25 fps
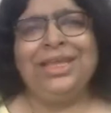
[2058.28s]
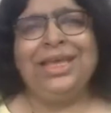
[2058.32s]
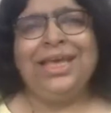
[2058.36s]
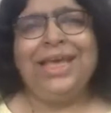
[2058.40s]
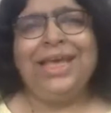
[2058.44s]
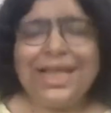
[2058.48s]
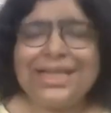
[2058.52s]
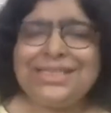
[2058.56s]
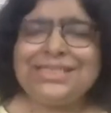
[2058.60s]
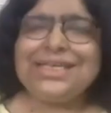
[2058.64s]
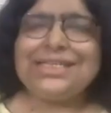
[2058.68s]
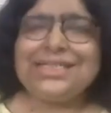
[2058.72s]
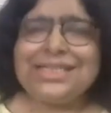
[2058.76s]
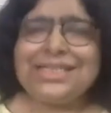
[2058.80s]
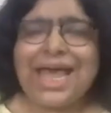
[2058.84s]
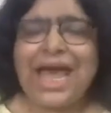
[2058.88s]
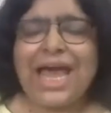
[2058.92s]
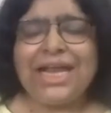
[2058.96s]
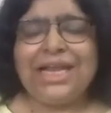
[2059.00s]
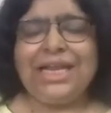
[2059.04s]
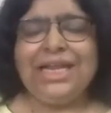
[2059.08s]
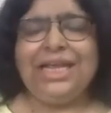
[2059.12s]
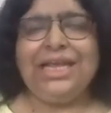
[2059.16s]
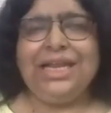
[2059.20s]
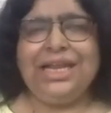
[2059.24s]
It's
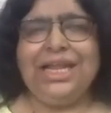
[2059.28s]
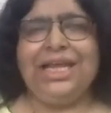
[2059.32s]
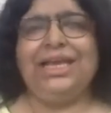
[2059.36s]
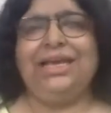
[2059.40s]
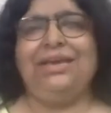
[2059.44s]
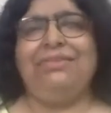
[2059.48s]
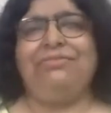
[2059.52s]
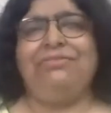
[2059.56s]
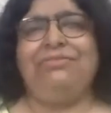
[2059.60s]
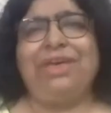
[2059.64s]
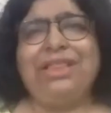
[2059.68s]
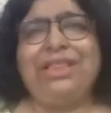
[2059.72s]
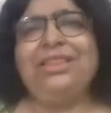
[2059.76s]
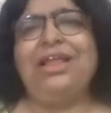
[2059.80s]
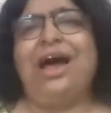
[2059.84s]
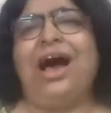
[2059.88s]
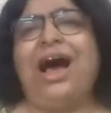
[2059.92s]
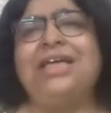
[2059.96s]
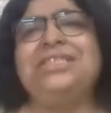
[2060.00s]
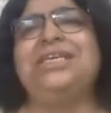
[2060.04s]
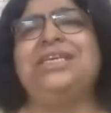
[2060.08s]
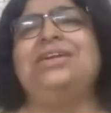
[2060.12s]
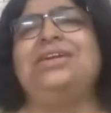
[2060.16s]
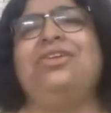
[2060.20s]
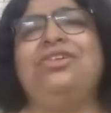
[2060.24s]
exactly like when
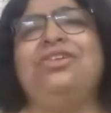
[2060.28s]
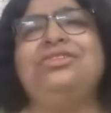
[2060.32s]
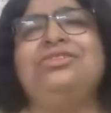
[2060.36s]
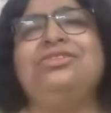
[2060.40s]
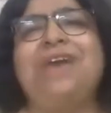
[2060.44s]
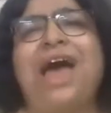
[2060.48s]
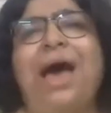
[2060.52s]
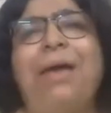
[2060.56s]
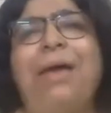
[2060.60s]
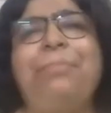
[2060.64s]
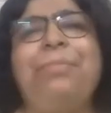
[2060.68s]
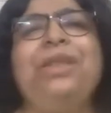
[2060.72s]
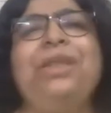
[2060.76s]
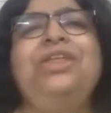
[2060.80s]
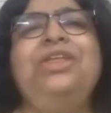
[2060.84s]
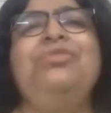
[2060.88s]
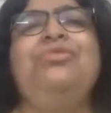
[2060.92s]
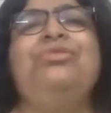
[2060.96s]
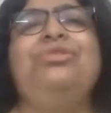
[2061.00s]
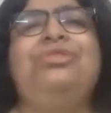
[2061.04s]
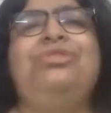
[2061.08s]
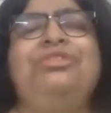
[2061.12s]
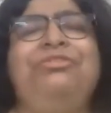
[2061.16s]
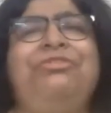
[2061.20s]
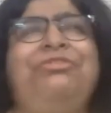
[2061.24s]
Nas had also happened,
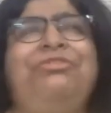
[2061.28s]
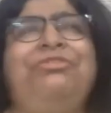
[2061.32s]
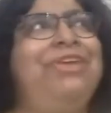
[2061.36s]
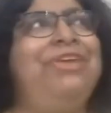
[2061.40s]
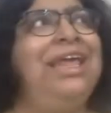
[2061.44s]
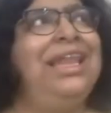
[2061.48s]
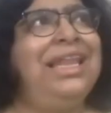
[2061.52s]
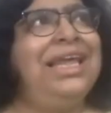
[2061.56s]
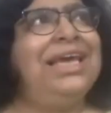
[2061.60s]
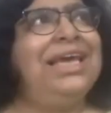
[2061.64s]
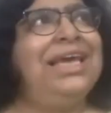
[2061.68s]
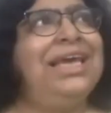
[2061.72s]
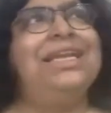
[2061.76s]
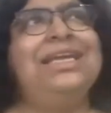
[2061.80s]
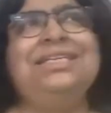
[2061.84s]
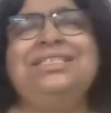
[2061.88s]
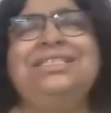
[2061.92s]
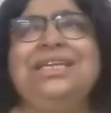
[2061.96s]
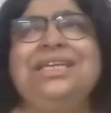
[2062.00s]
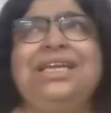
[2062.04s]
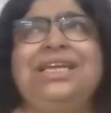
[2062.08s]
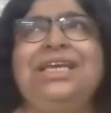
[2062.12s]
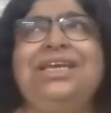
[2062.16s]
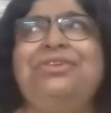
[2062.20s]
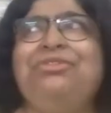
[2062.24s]
you could feel
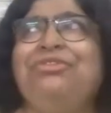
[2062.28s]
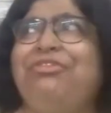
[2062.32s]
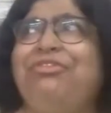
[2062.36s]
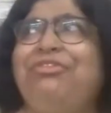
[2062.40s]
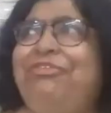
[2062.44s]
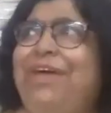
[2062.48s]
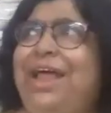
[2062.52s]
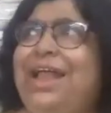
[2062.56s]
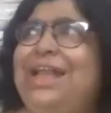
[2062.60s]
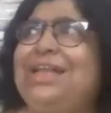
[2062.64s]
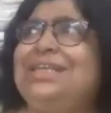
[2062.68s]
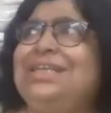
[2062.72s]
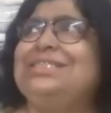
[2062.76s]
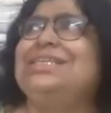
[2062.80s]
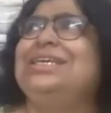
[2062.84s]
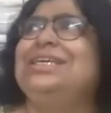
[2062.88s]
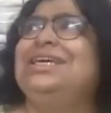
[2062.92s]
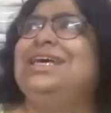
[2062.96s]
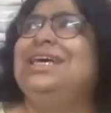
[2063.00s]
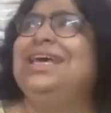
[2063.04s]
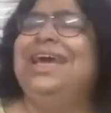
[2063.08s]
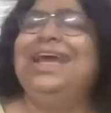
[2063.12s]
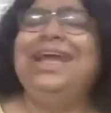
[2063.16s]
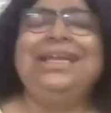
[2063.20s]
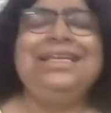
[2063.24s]
literally you felt
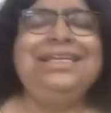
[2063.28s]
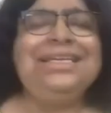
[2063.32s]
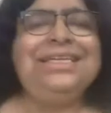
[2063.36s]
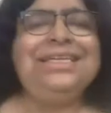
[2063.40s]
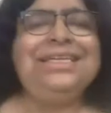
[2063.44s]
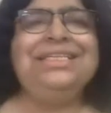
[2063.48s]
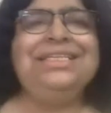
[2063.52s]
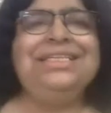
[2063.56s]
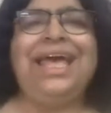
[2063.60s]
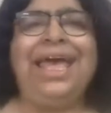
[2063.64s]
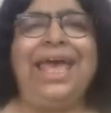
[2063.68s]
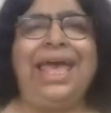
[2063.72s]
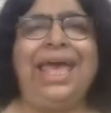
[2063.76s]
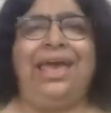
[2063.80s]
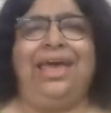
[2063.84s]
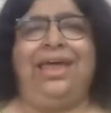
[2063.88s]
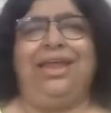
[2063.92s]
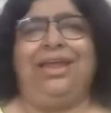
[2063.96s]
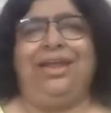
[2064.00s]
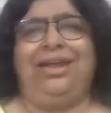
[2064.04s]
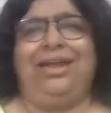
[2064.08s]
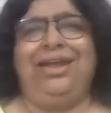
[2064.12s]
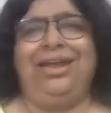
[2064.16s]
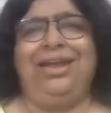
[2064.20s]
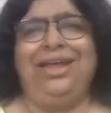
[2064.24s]
it in the
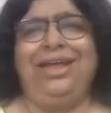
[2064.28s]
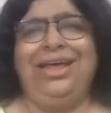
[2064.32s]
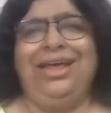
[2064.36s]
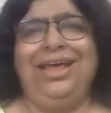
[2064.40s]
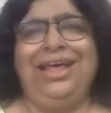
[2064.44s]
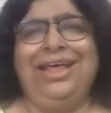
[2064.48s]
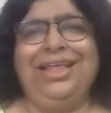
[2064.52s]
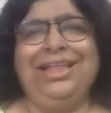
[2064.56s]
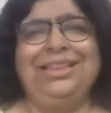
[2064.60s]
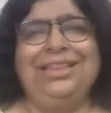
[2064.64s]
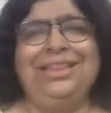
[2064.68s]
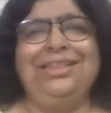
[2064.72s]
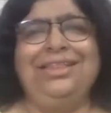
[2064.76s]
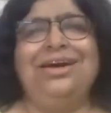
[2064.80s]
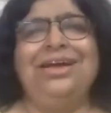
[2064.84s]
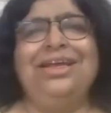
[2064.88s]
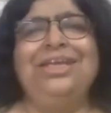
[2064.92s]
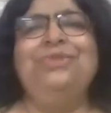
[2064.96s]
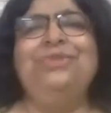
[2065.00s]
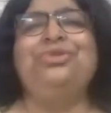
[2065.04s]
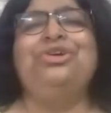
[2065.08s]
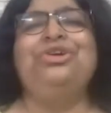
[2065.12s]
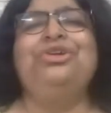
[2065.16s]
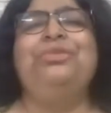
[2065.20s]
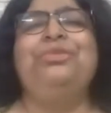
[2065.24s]
air.
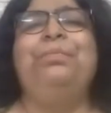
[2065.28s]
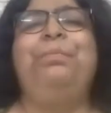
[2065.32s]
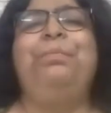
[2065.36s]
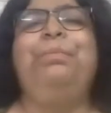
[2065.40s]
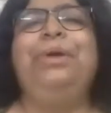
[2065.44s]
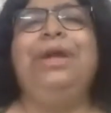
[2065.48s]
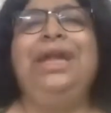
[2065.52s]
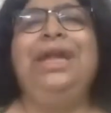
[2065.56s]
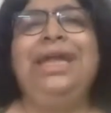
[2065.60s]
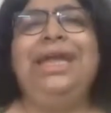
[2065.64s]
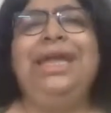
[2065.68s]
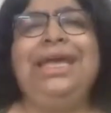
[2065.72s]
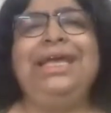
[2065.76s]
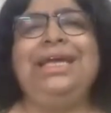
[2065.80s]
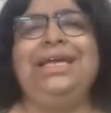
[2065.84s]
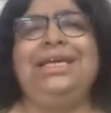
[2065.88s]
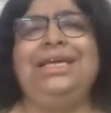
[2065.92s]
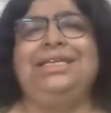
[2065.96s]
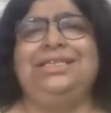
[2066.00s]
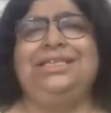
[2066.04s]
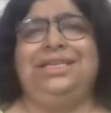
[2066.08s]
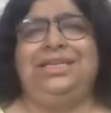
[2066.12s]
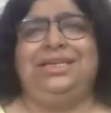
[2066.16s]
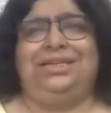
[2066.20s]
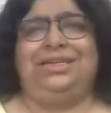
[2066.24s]
You could
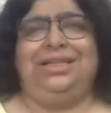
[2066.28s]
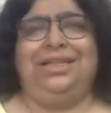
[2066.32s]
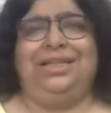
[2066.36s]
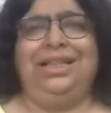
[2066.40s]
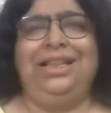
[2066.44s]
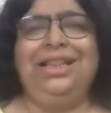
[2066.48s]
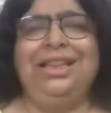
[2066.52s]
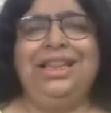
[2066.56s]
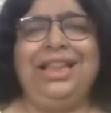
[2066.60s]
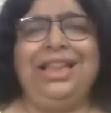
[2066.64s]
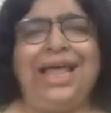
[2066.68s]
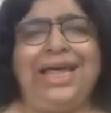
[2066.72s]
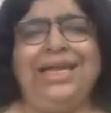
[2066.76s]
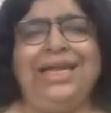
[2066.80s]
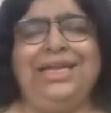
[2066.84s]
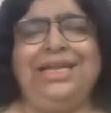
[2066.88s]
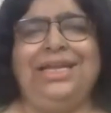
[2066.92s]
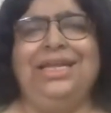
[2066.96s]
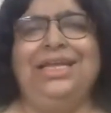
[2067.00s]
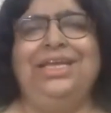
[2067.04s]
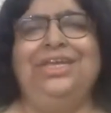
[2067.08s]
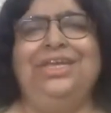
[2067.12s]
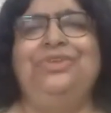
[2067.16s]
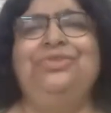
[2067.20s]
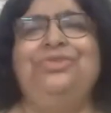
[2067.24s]
breathe
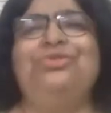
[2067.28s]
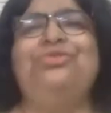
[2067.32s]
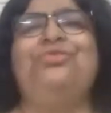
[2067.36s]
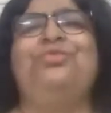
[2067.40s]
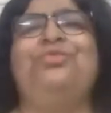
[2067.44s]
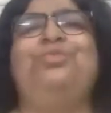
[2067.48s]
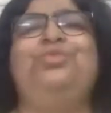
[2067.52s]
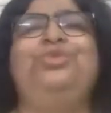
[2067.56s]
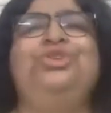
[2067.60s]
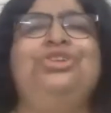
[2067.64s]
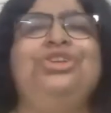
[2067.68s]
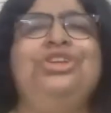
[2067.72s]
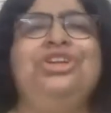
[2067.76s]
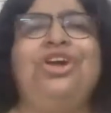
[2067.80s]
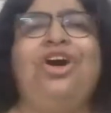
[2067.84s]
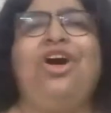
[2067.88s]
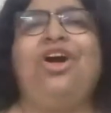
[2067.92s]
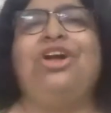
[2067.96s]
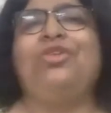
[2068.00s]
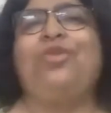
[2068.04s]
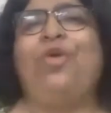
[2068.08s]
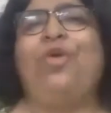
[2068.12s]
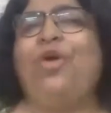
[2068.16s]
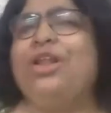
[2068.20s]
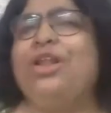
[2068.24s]
lightly. You do
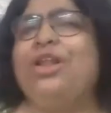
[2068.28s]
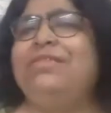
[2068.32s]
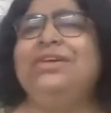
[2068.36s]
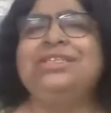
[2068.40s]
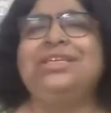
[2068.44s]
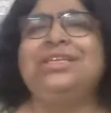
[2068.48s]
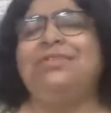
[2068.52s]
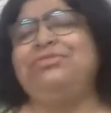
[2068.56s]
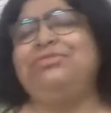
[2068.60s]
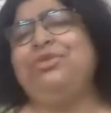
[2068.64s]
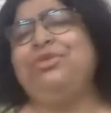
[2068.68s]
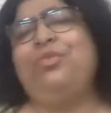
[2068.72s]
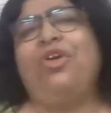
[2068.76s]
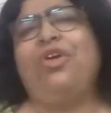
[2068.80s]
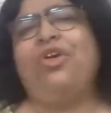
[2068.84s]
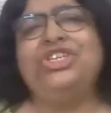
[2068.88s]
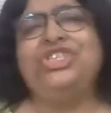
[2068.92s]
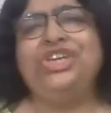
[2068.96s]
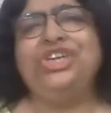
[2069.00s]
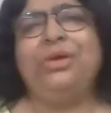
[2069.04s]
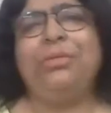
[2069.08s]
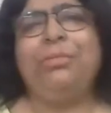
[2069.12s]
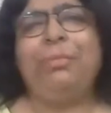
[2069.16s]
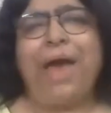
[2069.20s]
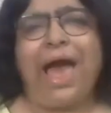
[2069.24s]
not always have to watch
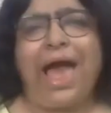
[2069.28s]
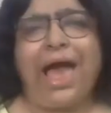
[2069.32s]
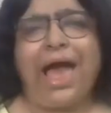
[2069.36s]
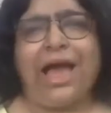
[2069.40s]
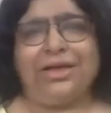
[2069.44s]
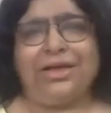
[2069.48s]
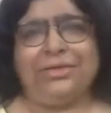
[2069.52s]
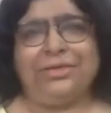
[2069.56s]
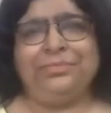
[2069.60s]
your back.